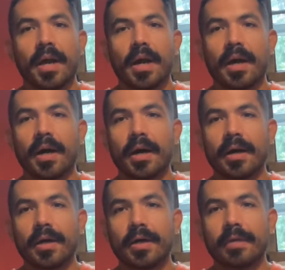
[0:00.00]

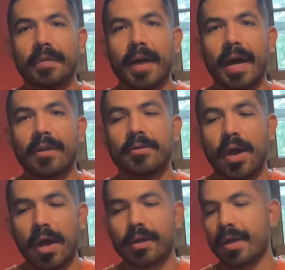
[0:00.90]
I do
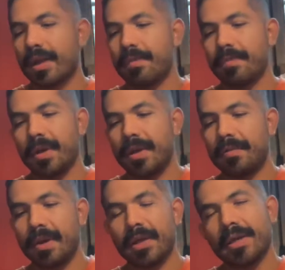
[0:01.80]
not get paid
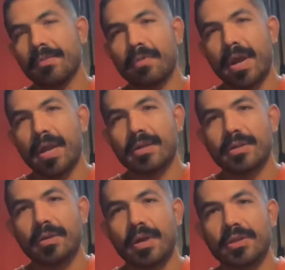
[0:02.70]
by any brand,
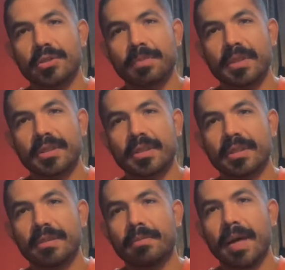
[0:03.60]
so I just
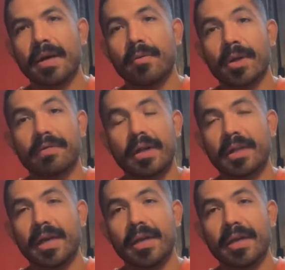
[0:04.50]
basically buy whatever I
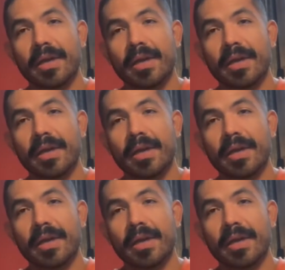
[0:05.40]
like.